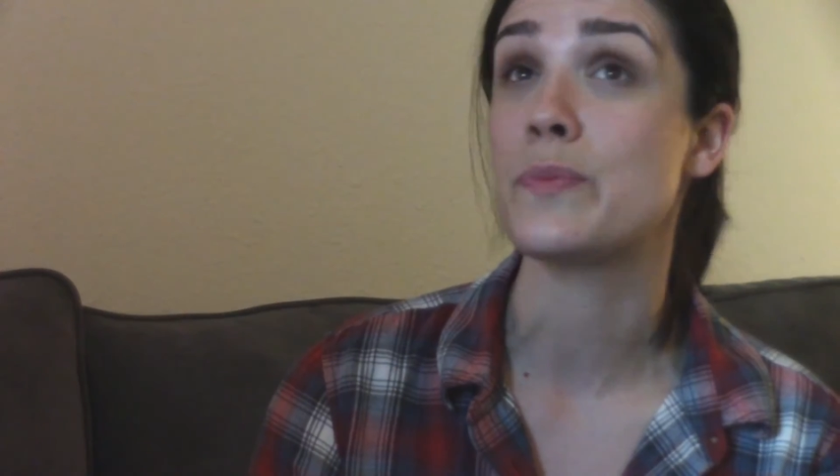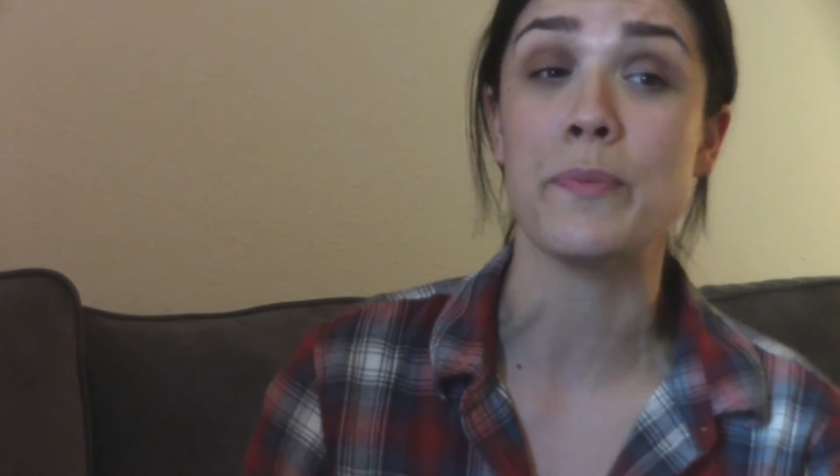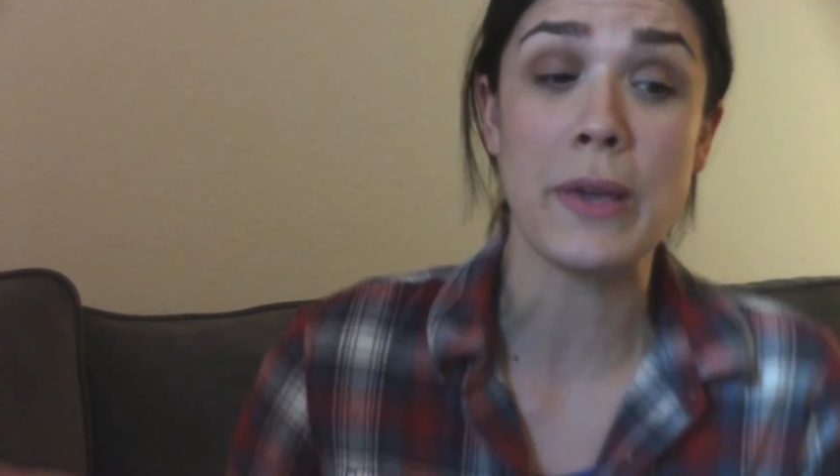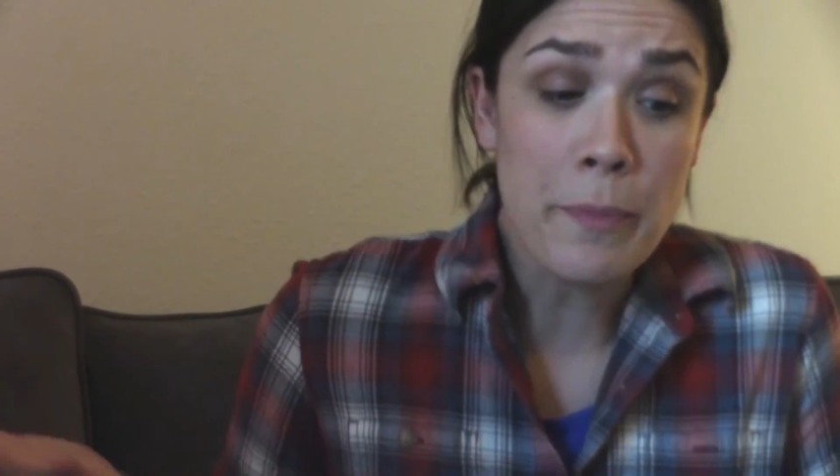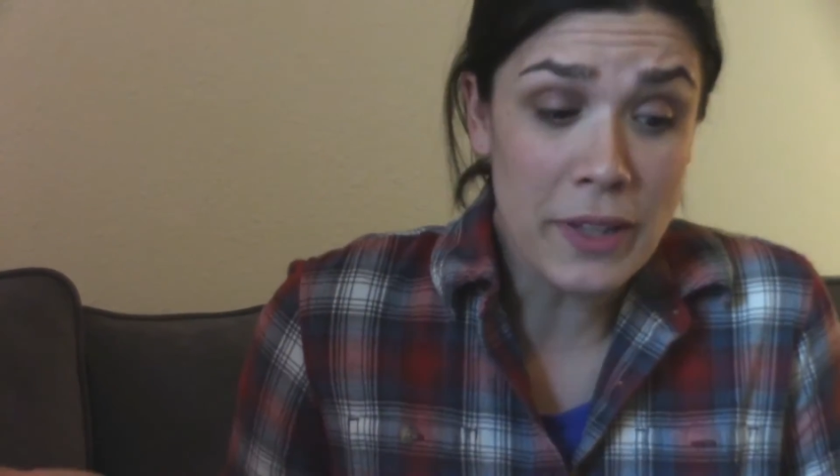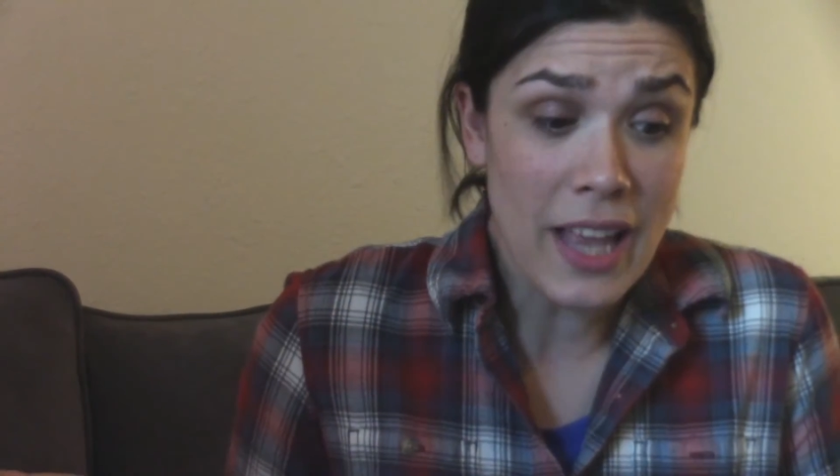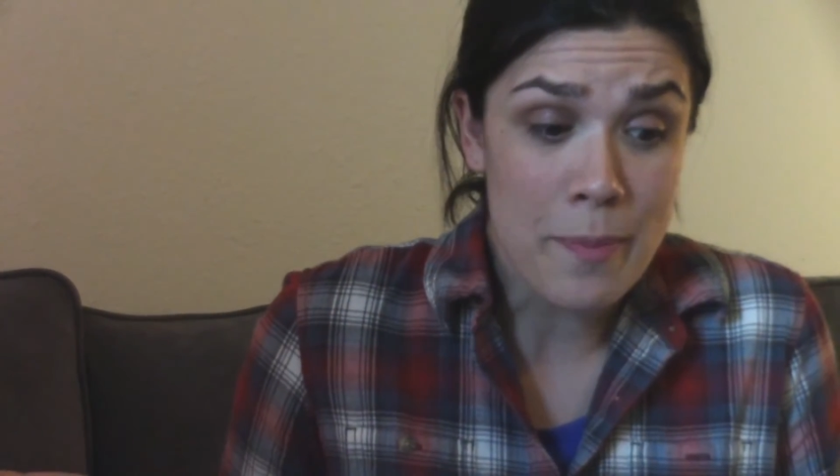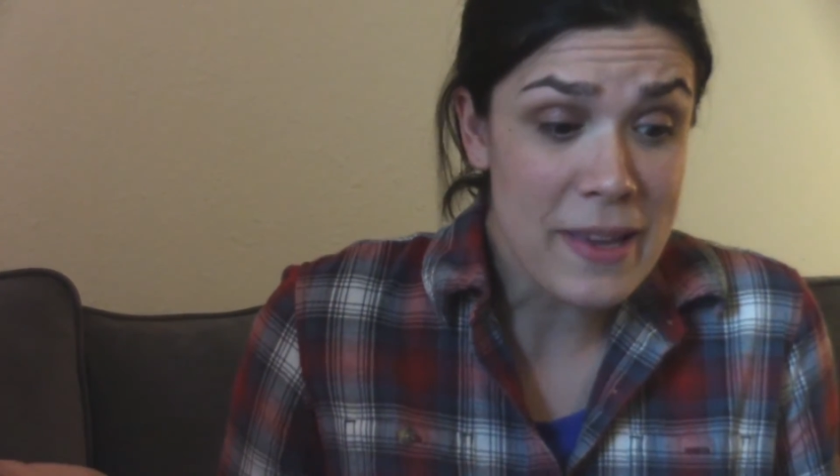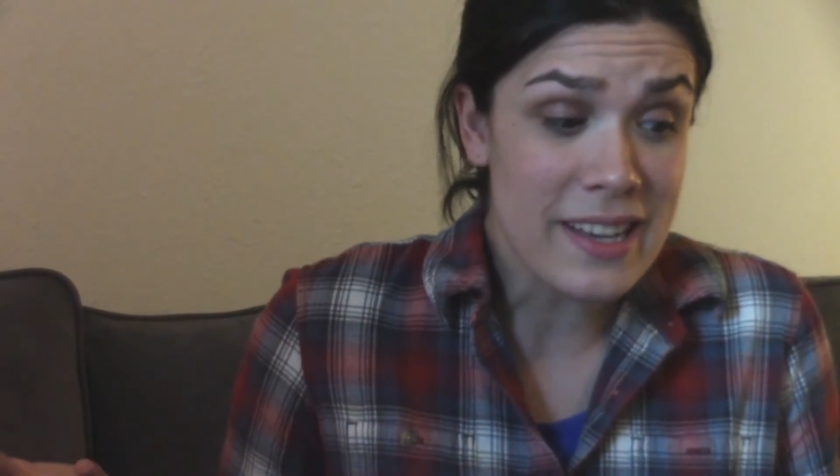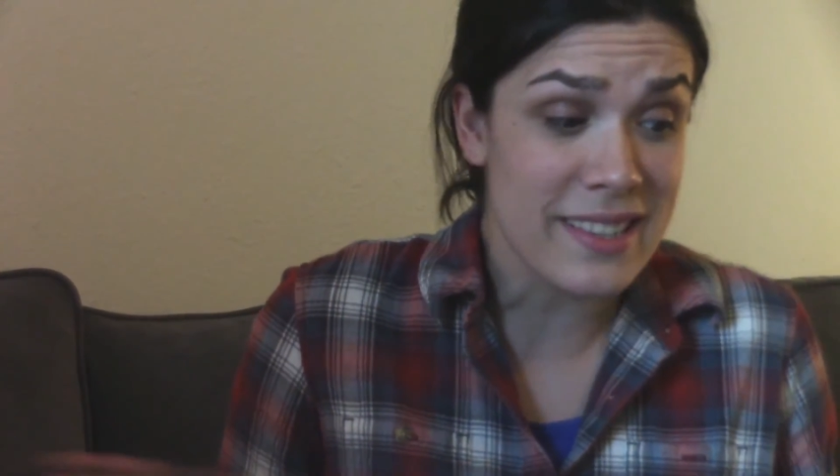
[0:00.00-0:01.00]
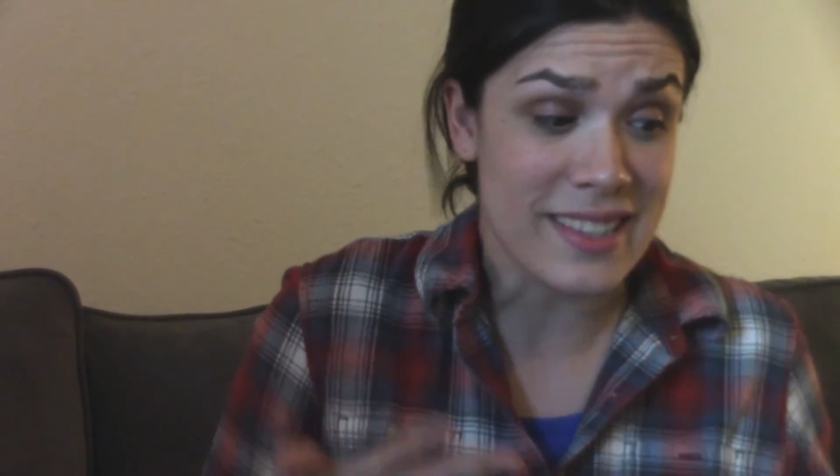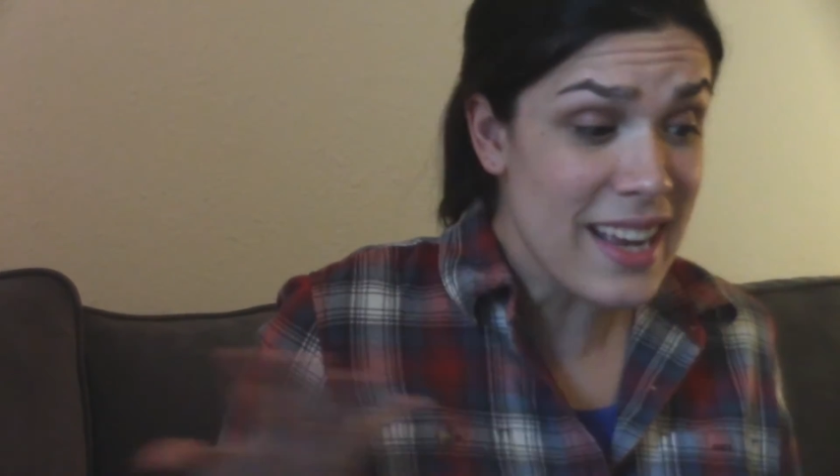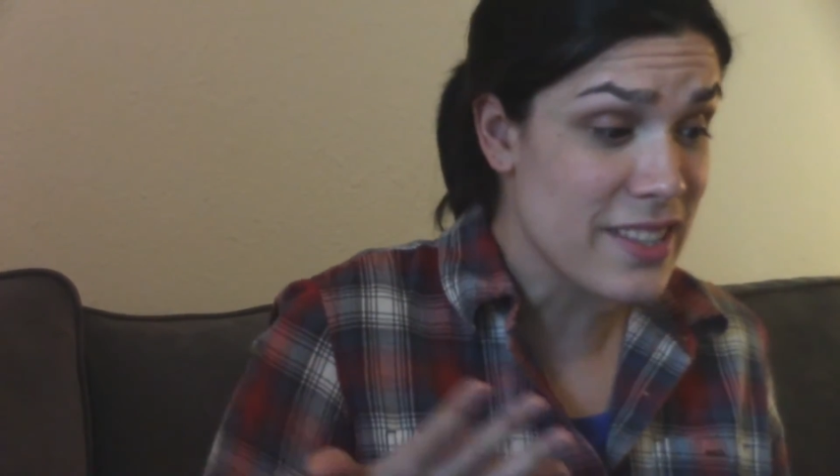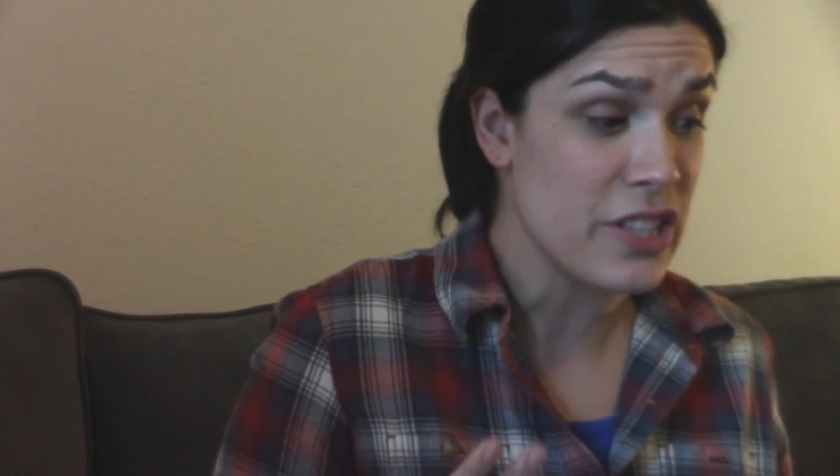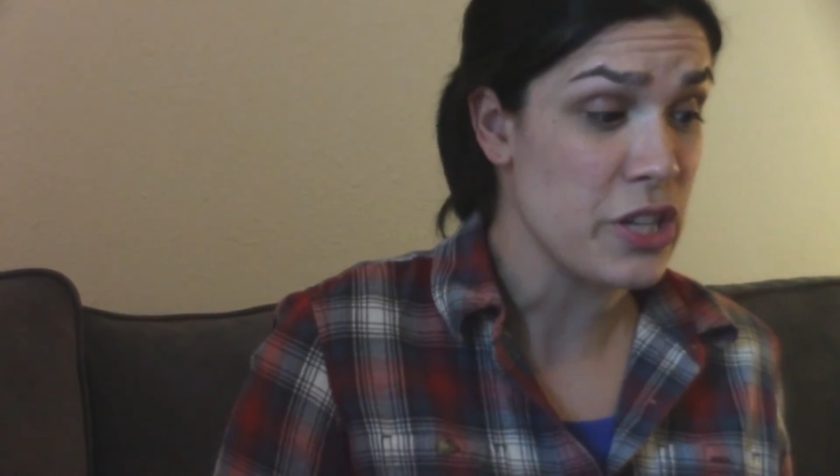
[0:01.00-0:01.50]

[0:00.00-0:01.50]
but people like me exist.